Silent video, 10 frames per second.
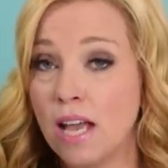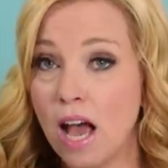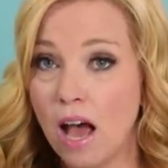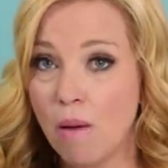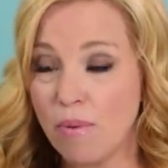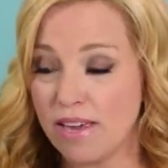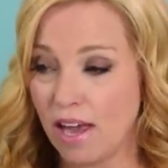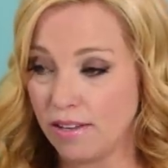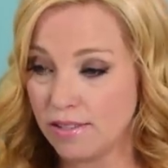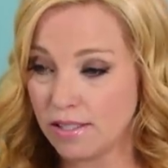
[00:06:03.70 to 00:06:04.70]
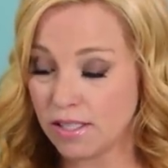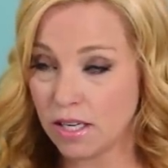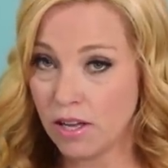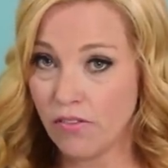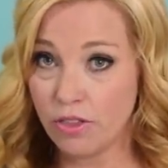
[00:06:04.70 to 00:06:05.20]
up against
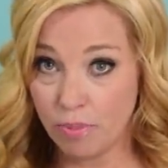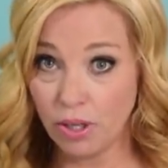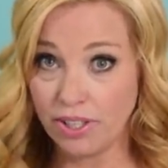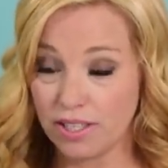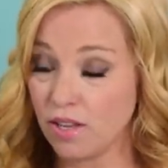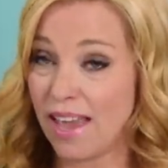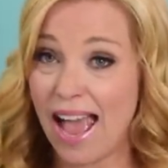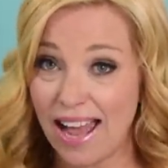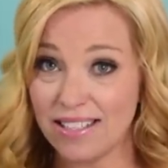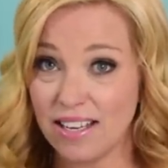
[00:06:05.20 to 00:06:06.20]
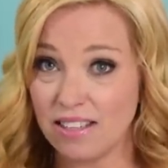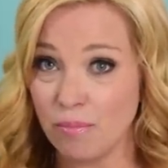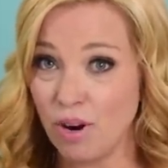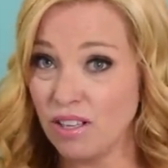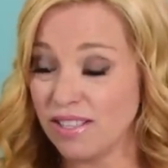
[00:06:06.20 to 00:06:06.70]
the building. So they had to take the
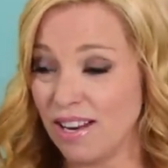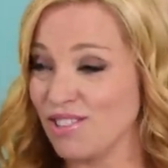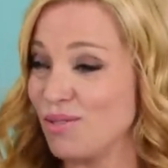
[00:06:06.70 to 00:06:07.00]
umbrellas down.